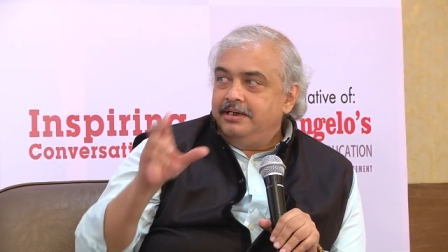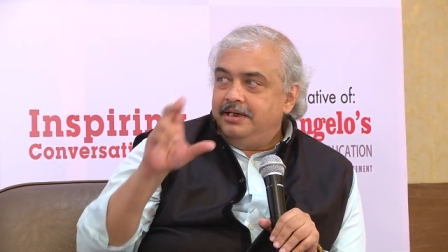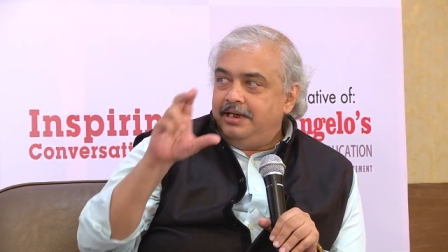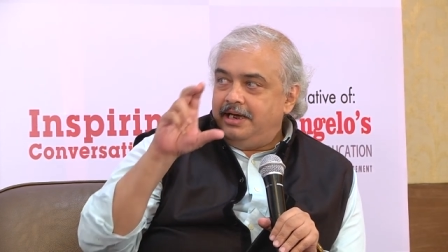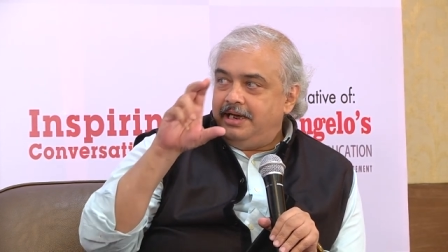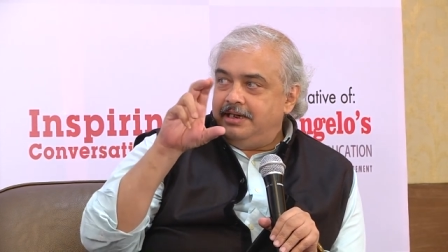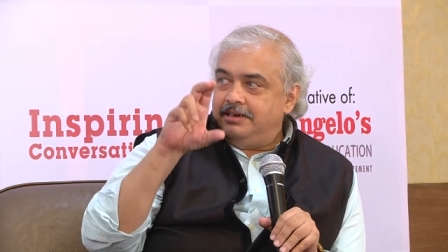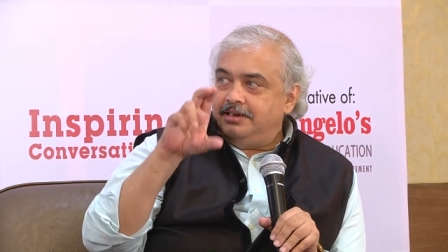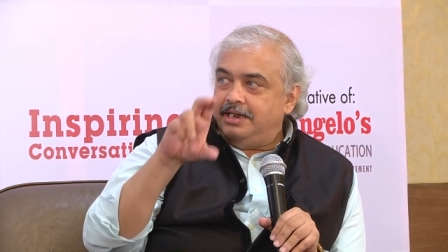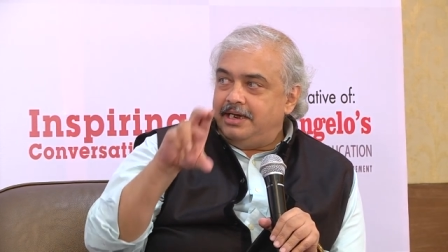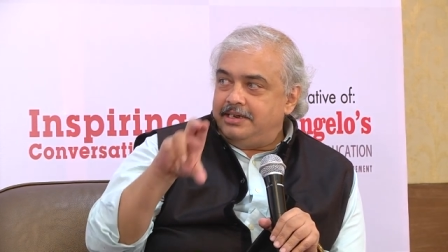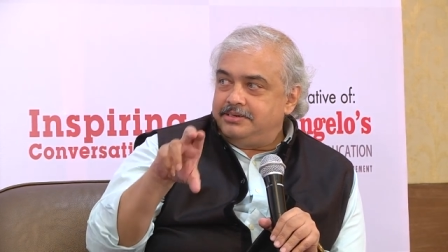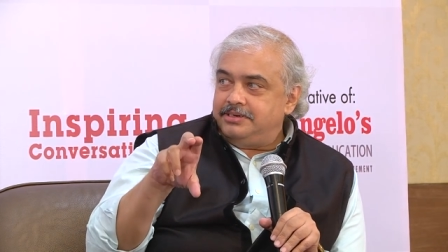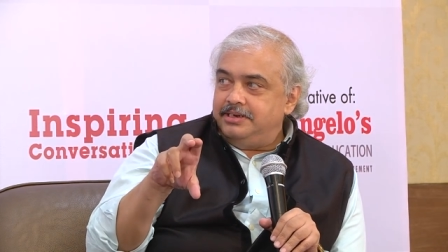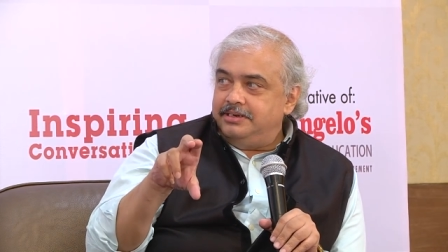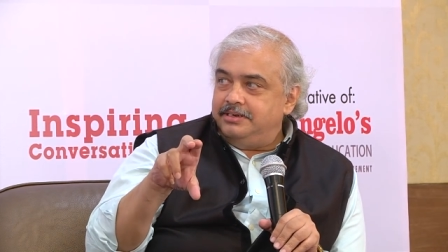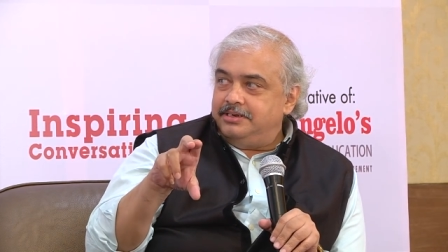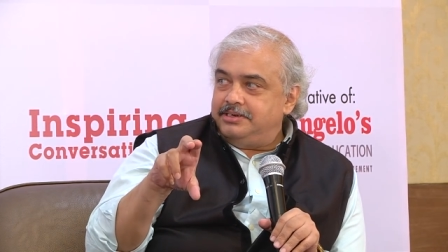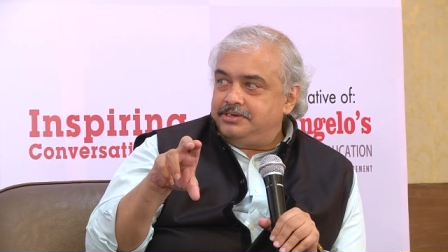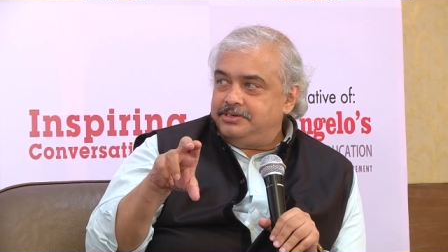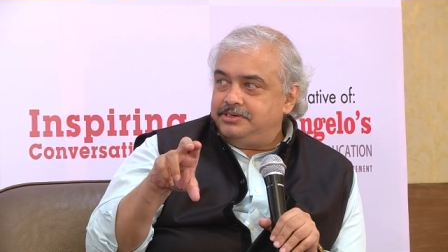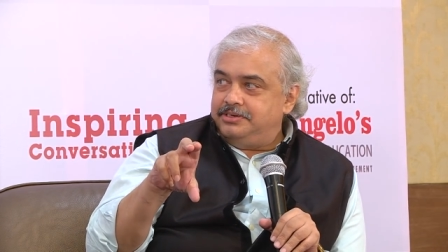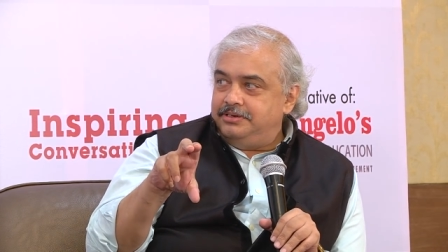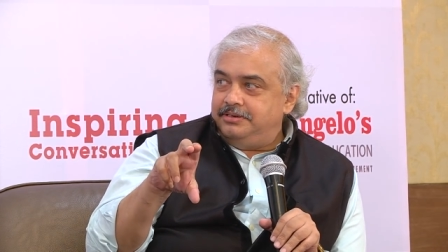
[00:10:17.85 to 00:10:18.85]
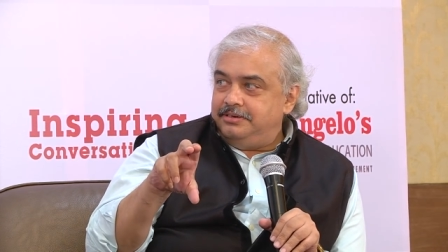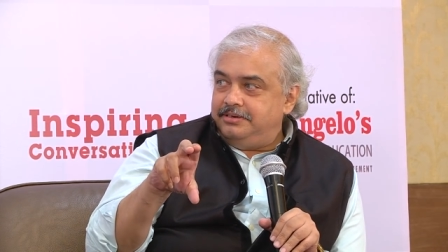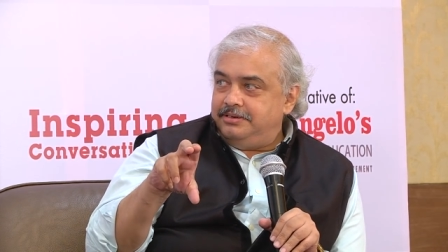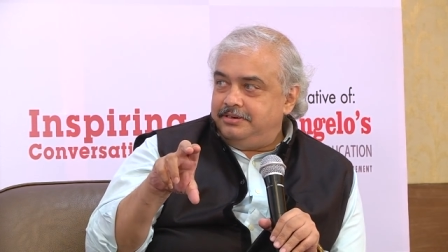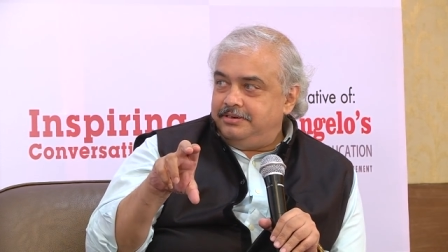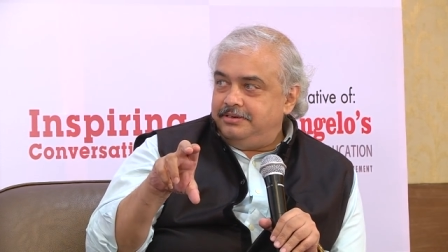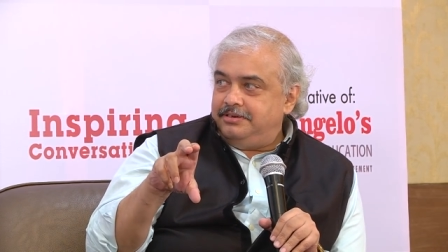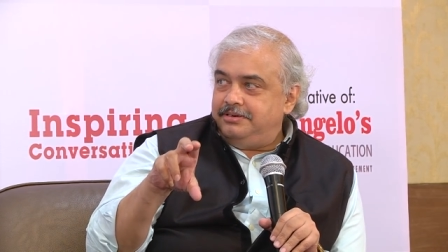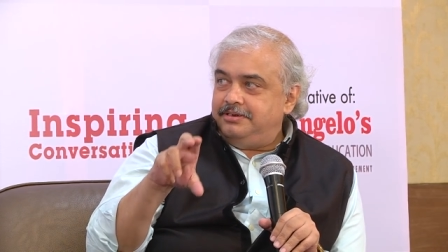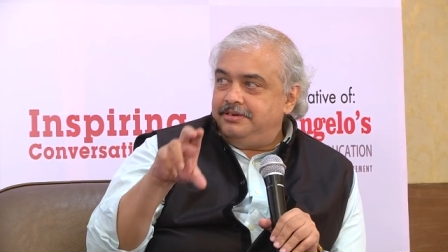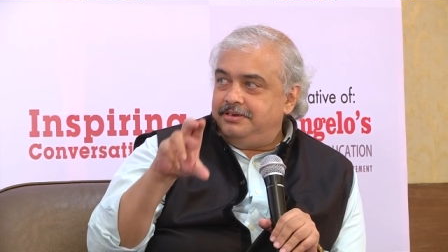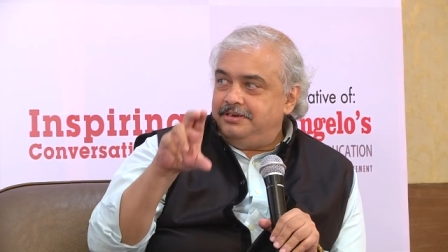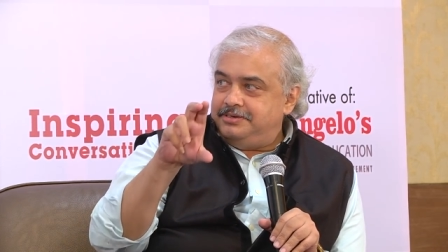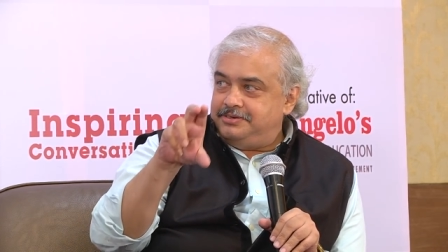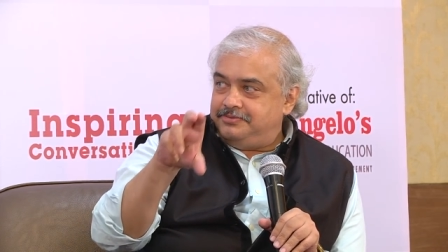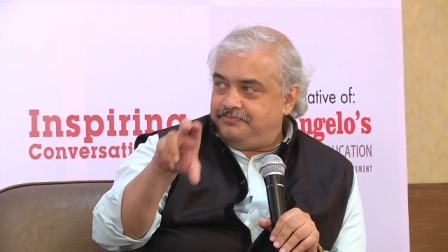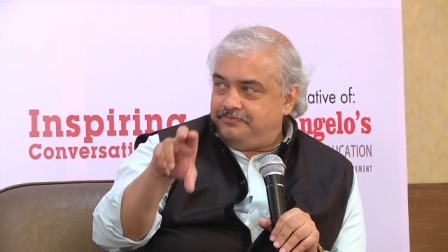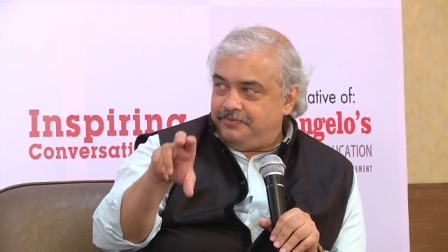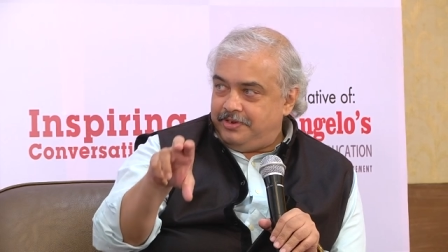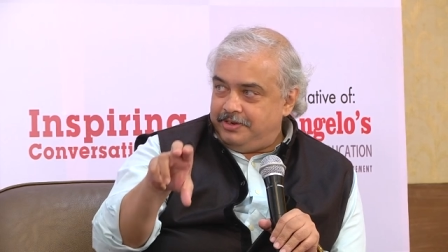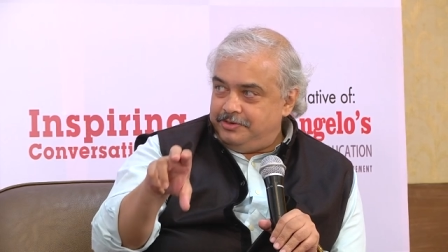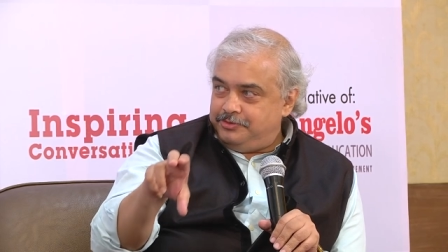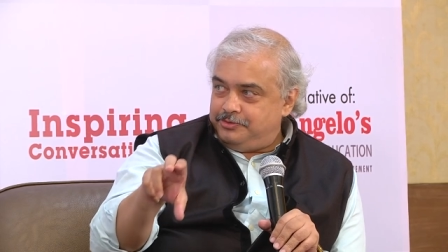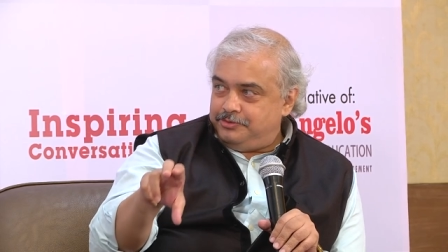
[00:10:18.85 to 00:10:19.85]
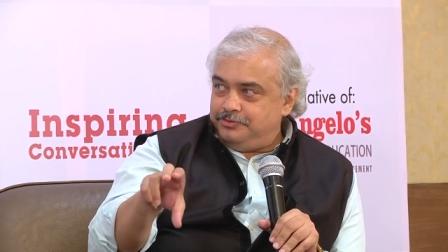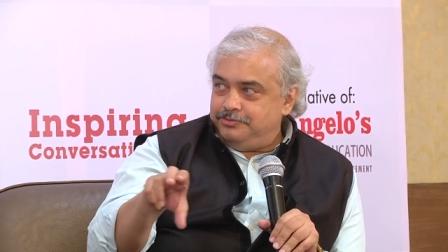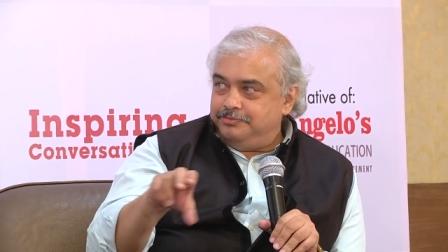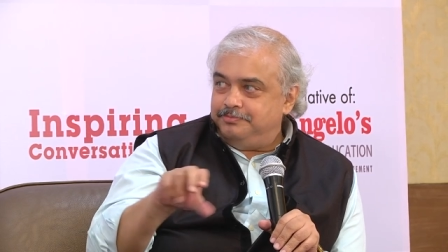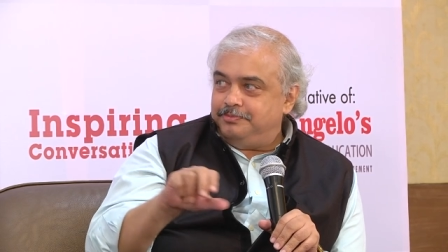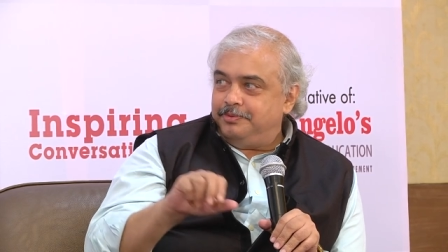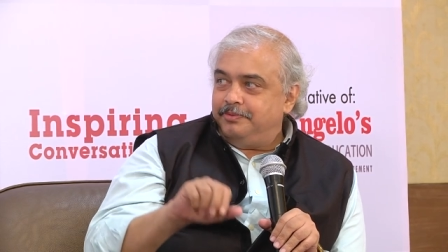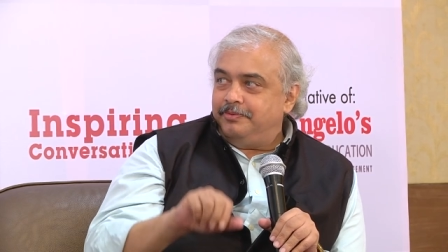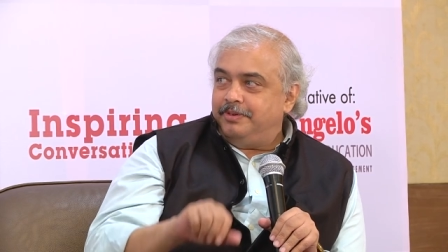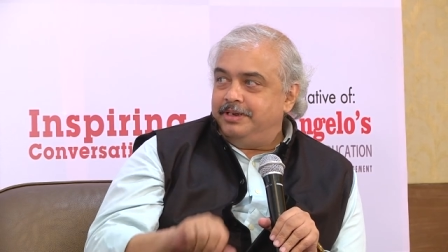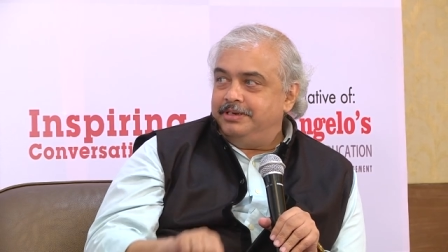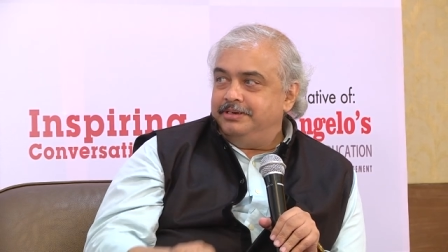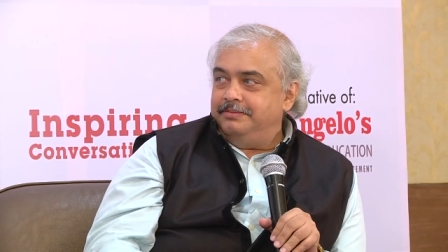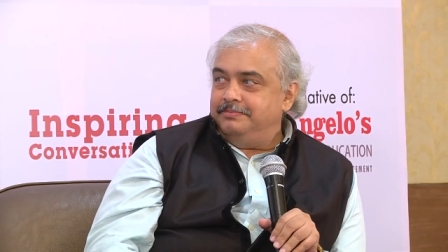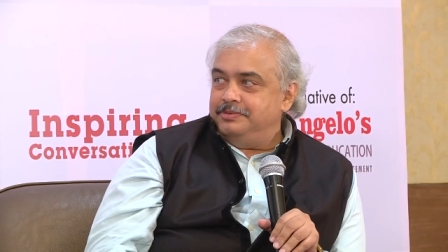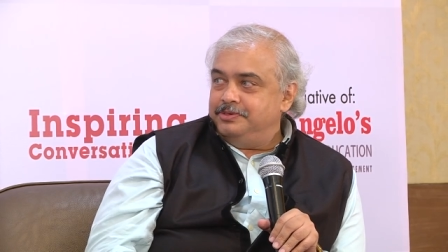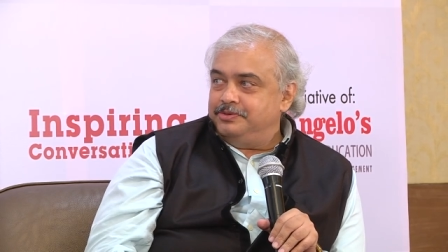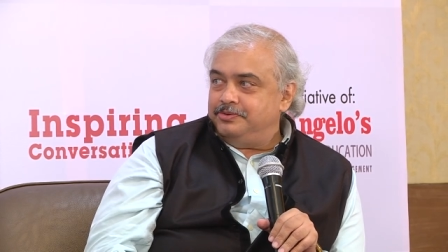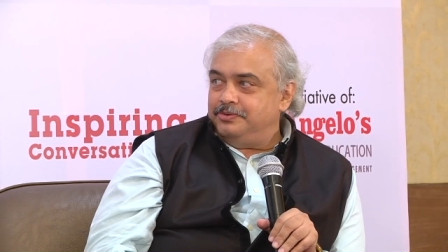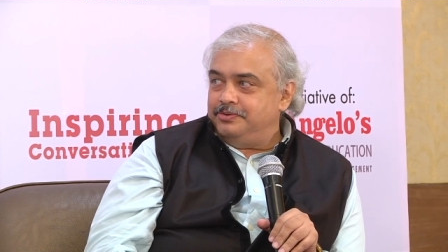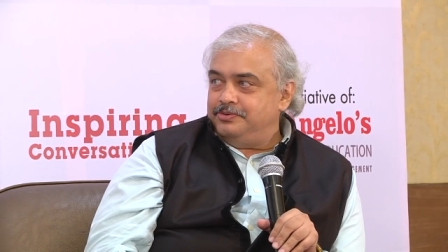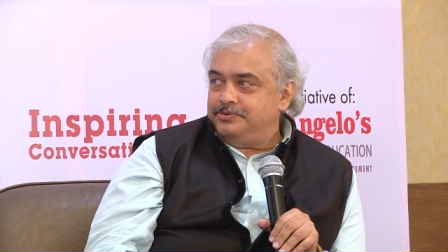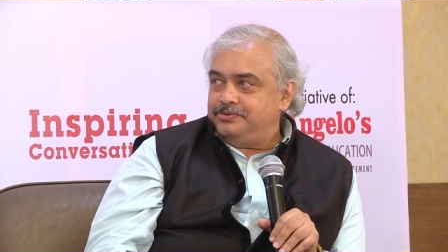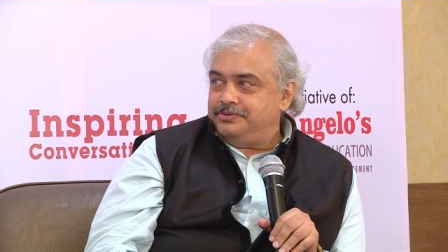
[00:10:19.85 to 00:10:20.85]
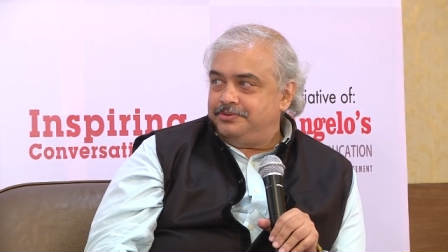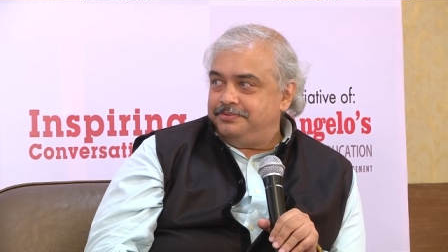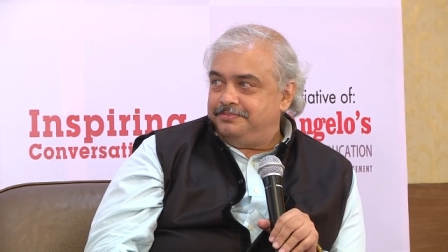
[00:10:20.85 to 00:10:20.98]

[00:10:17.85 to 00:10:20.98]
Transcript: and that's the industry is fun to provide them the solution.